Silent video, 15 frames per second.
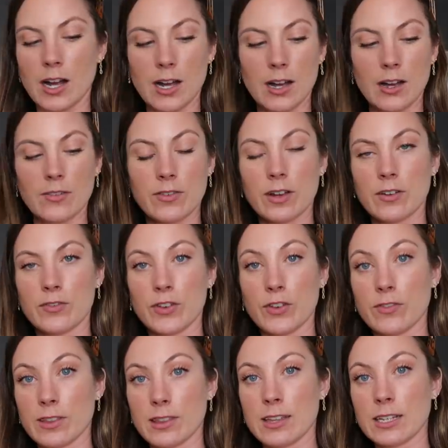of a
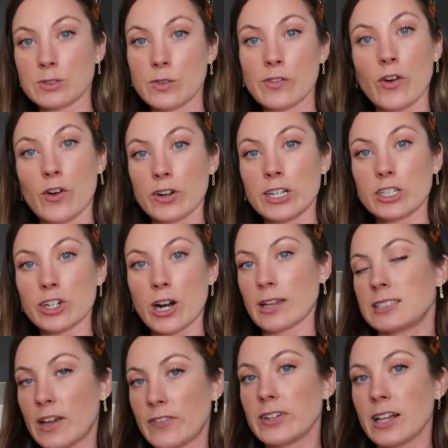few things we've already
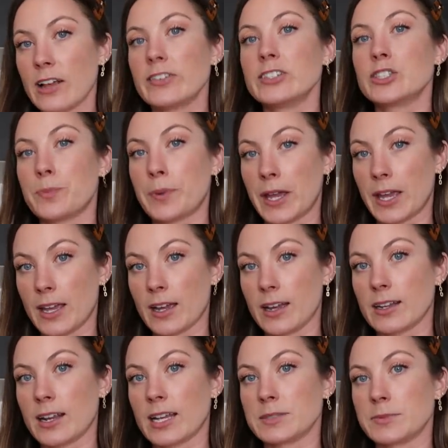tried. seven eleven
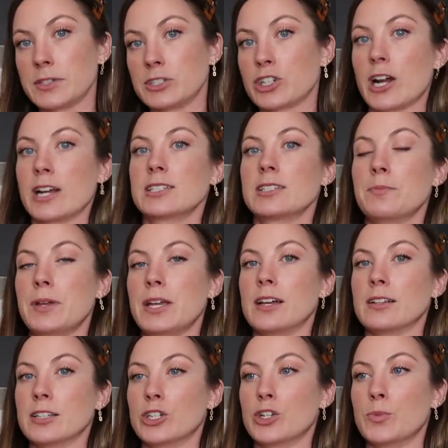Japan has been trying to be
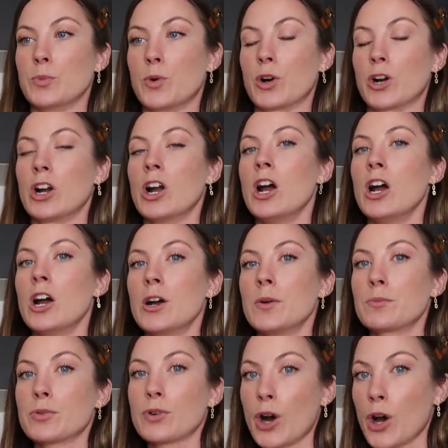a little more
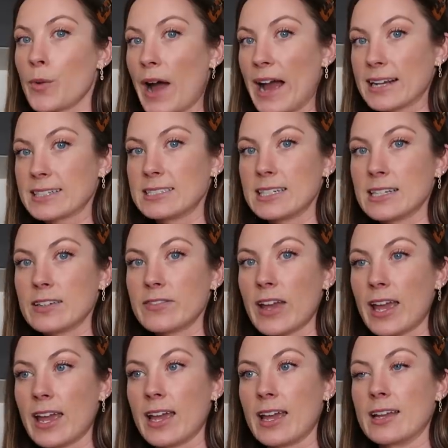
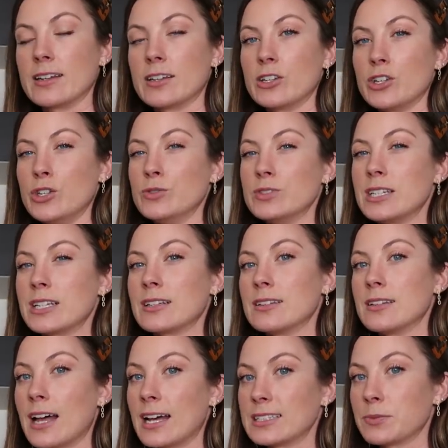proactive and using
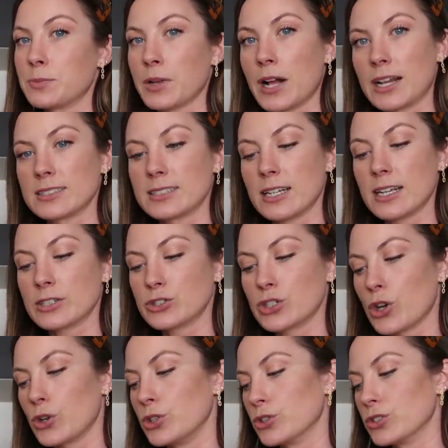less plastic.
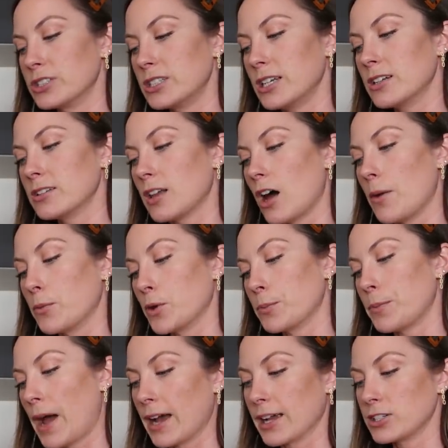So you'll see a lot more
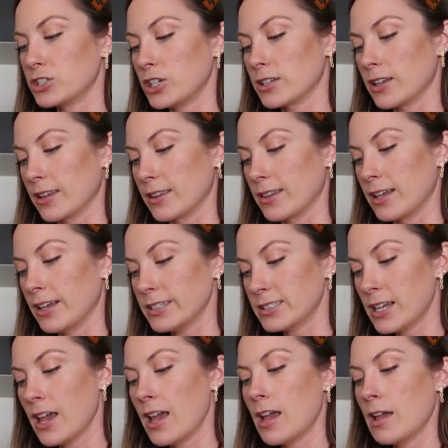packaging like this